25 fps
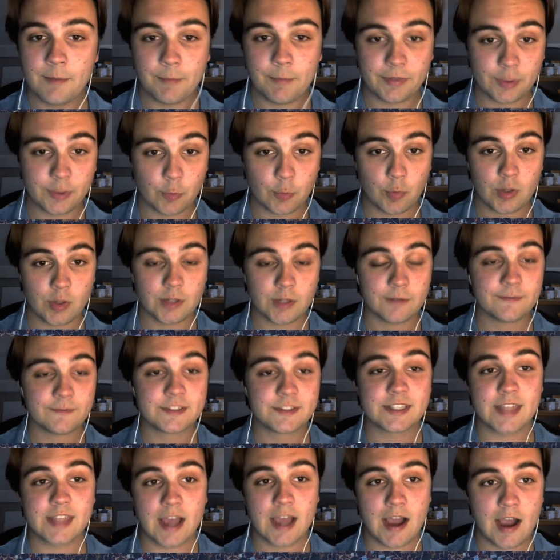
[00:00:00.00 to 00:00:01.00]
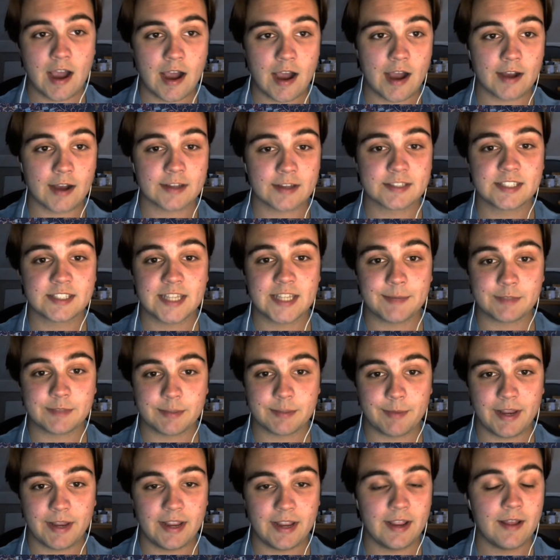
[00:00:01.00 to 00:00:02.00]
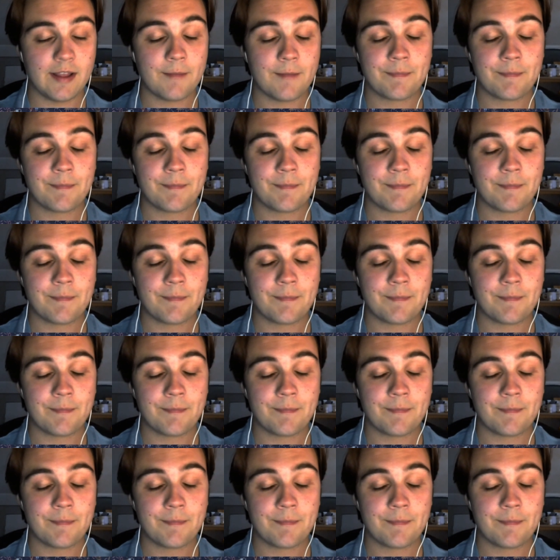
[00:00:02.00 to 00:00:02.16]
But the Wolves, the Hawks seem to be